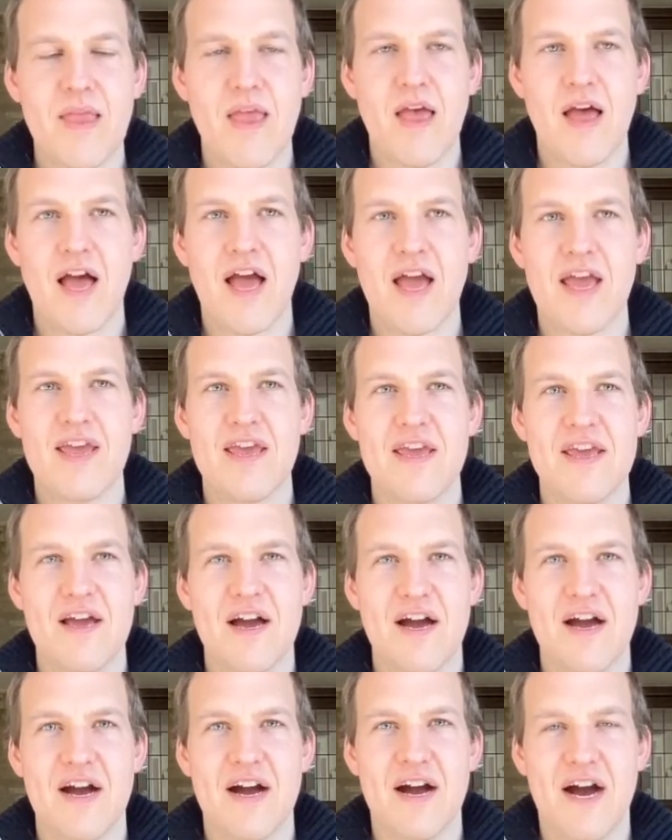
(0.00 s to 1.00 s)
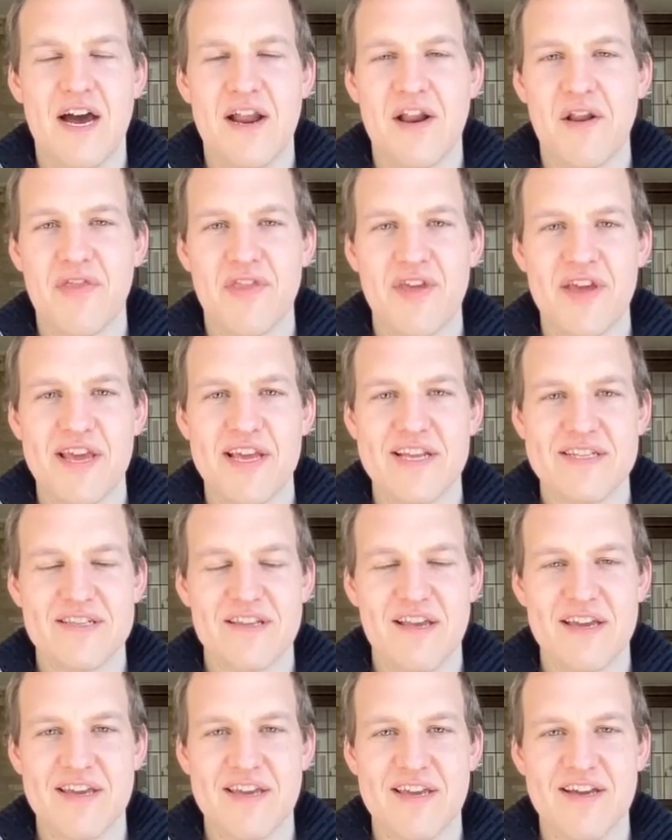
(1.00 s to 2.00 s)
I don't think it's
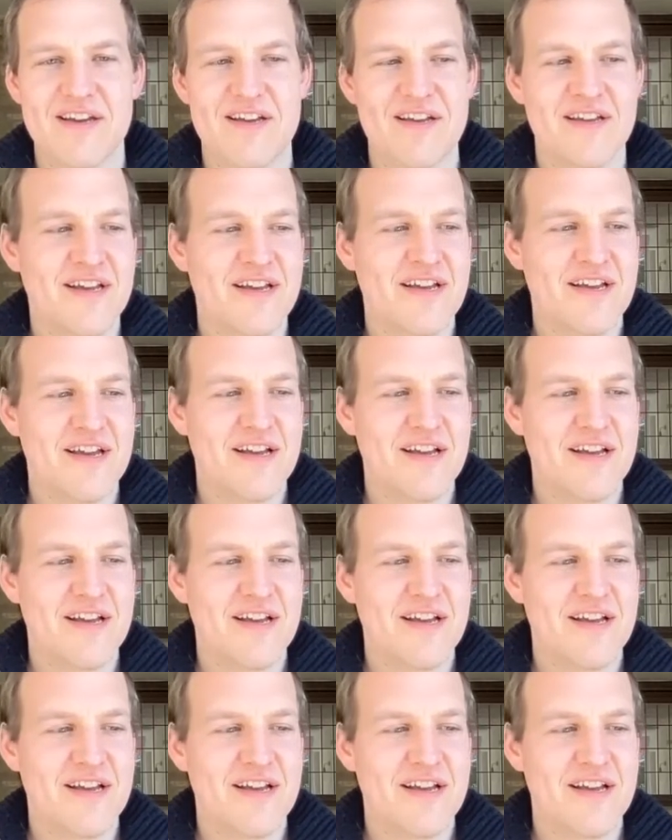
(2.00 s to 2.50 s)
like a